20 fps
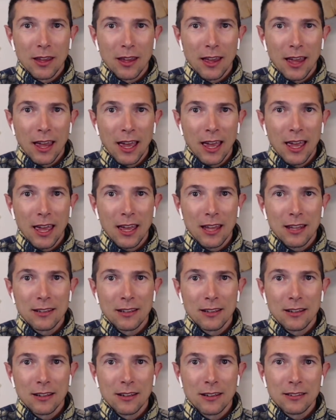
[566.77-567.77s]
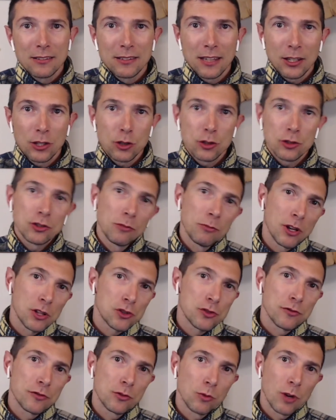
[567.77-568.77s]
And thank you so
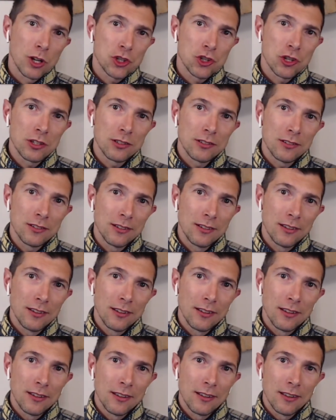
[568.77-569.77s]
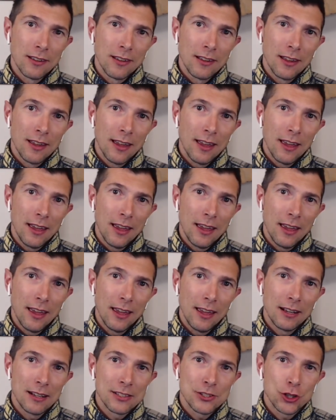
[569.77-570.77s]
much for watching,
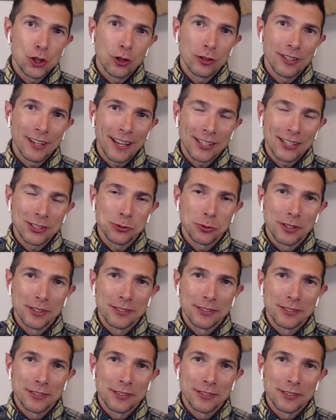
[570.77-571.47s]
and I'll see you on the next one.